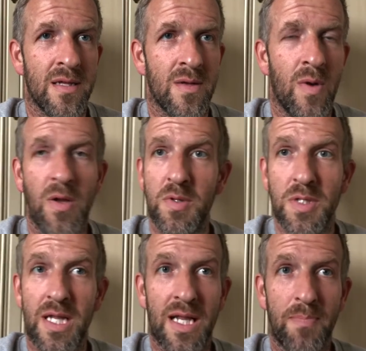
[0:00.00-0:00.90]
Why was
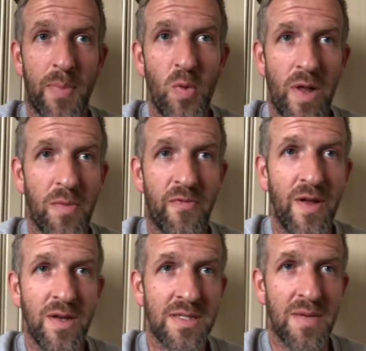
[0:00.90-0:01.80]
built that
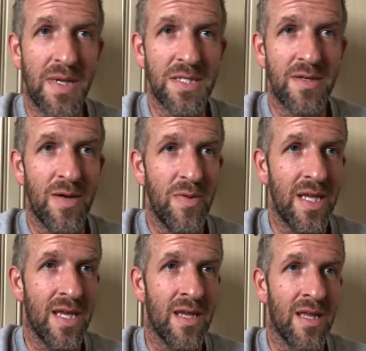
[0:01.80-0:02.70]
upfield instead of messing around with
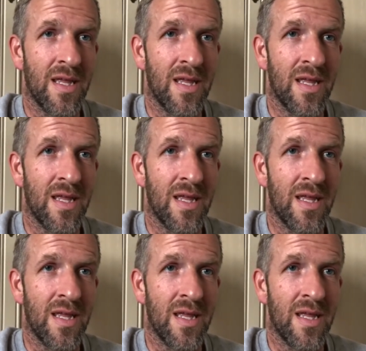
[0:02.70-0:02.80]
it?